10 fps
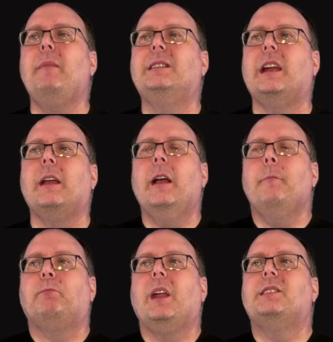It's like
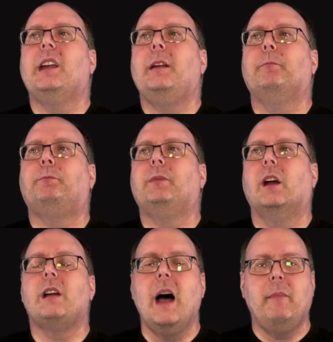it's like
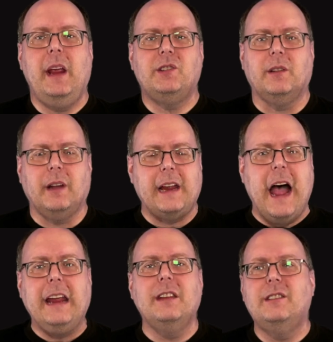a combination. Like
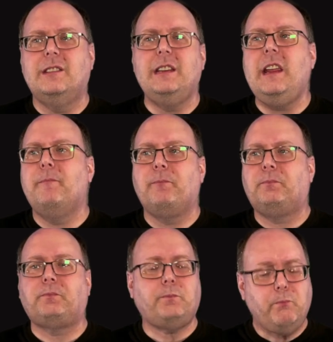I can see
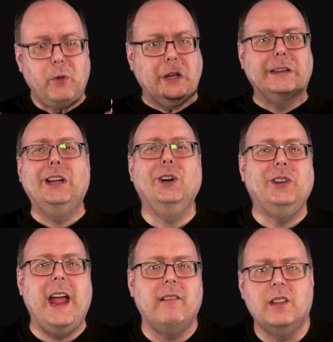
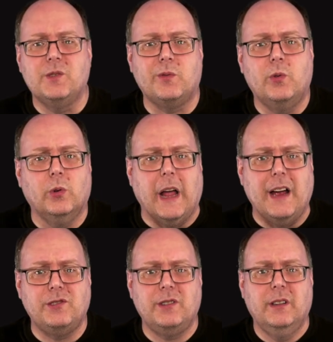literally having this with
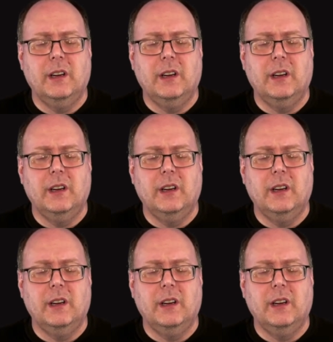goulash,